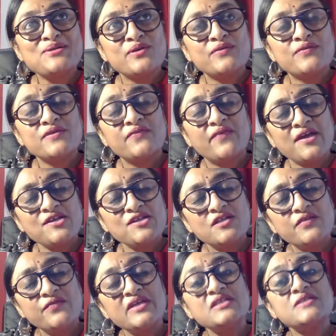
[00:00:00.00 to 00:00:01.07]
So it was
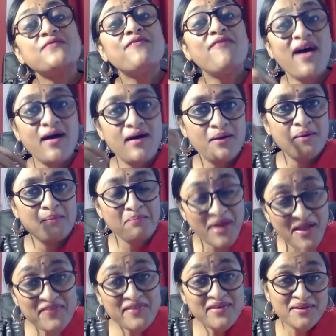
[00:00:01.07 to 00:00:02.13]
Vaishnavi's
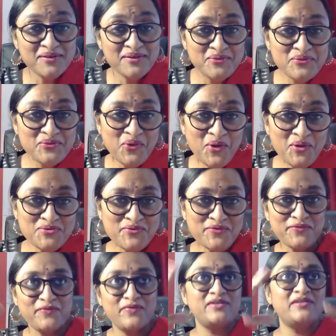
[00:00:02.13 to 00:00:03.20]
mother who thought
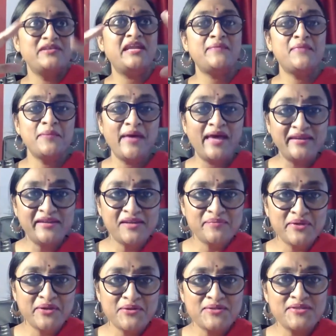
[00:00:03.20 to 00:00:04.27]
of the name the
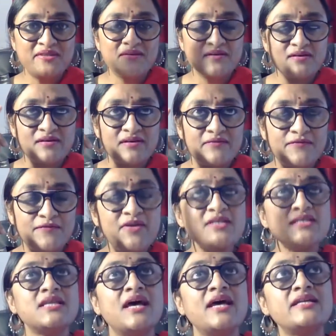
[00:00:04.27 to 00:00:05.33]
Banyan, because the
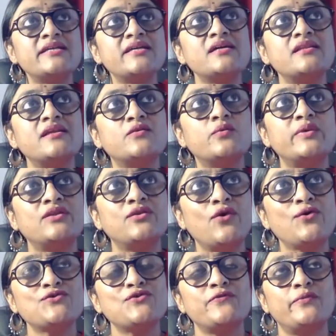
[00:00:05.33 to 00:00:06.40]
first idea that we
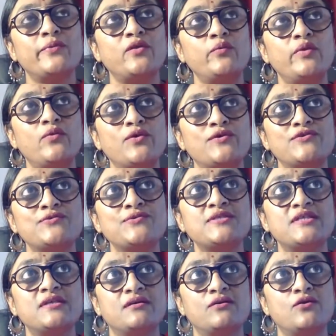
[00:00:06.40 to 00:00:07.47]
thought of when we wanted
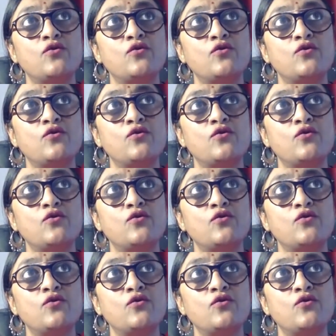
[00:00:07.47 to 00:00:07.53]
to